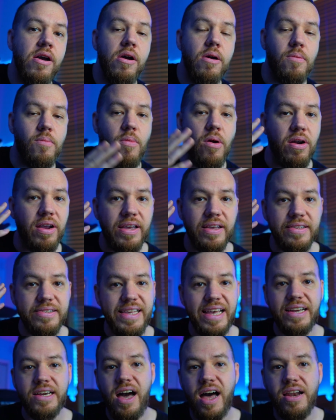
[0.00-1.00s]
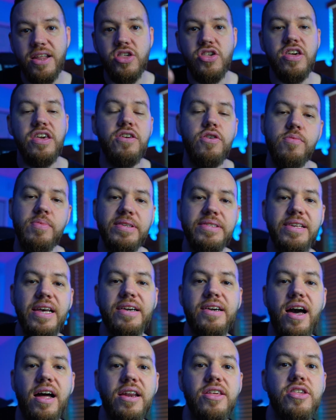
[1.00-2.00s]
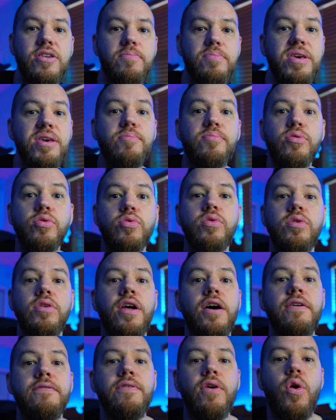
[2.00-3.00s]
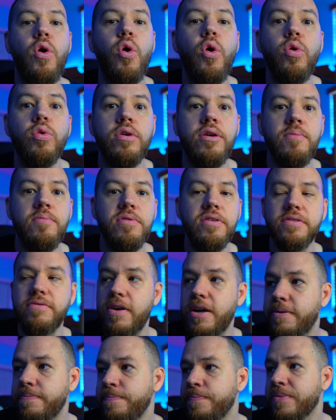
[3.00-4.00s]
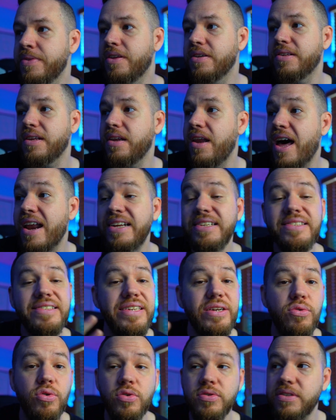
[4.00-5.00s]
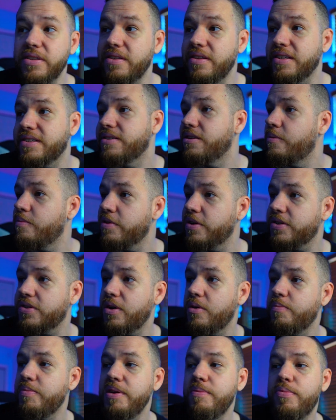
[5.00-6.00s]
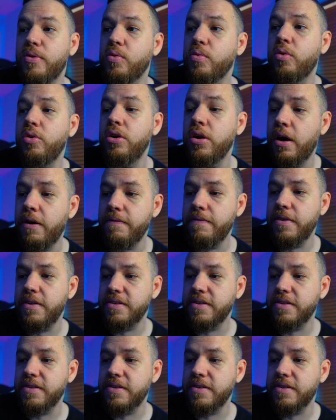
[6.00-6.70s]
market psychology, human psychology, people love whole numbers, right? There's a lot of zeros in this number, so people will love this